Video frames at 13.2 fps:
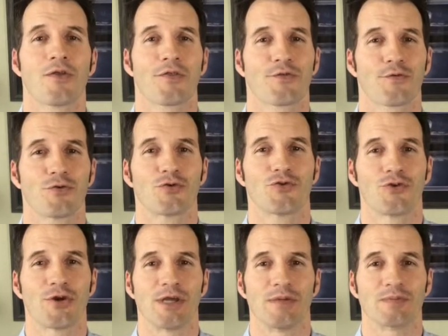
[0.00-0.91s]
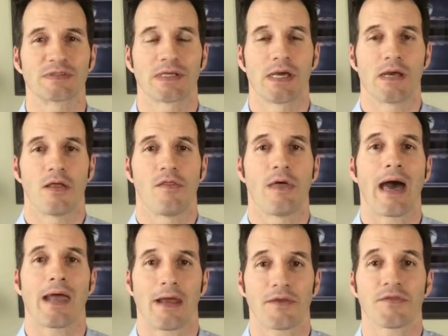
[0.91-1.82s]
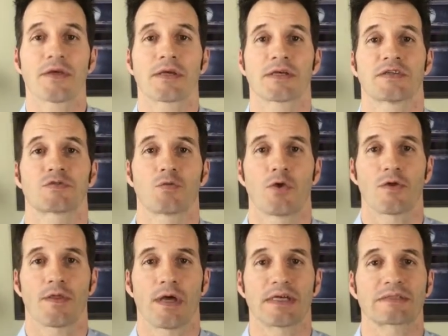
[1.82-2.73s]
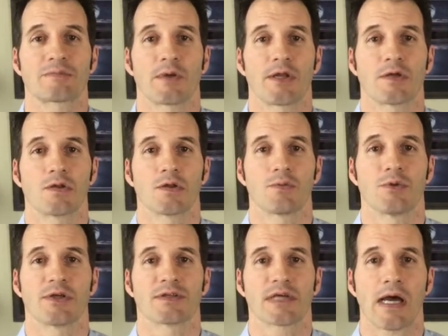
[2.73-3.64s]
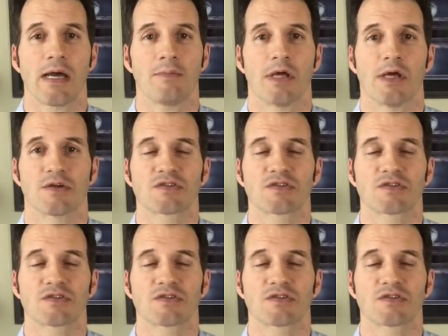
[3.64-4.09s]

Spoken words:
through dreams that I think it's worth us spending a little bit of time there.